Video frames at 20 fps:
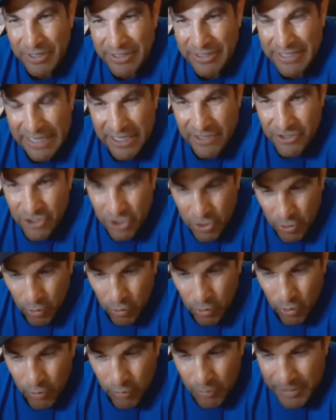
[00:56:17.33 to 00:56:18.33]
think it's
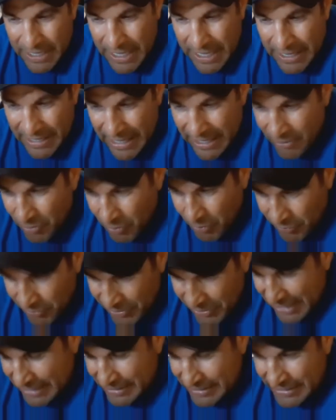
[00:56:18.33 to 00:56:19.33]
cool, but I don't
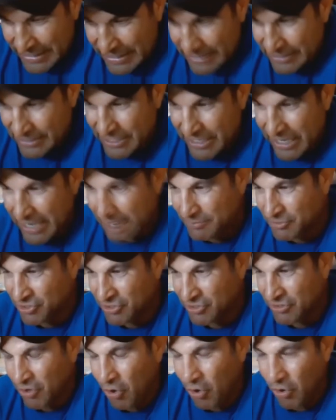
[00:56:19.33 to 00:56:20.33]
think these types
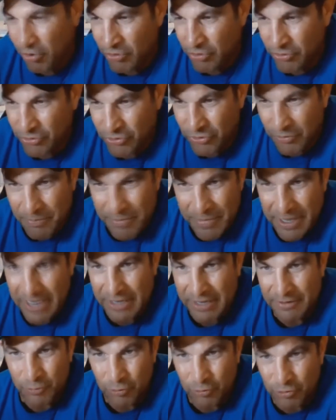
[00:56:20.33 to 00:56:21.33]
of cars are
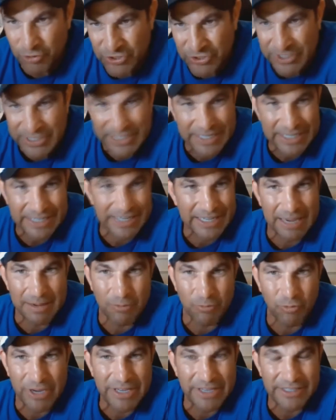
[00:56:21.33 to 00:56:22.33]
made for city type
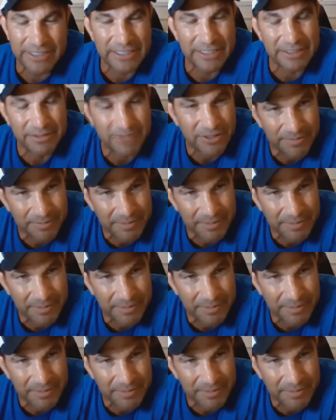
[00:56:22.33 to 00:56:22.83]
racing.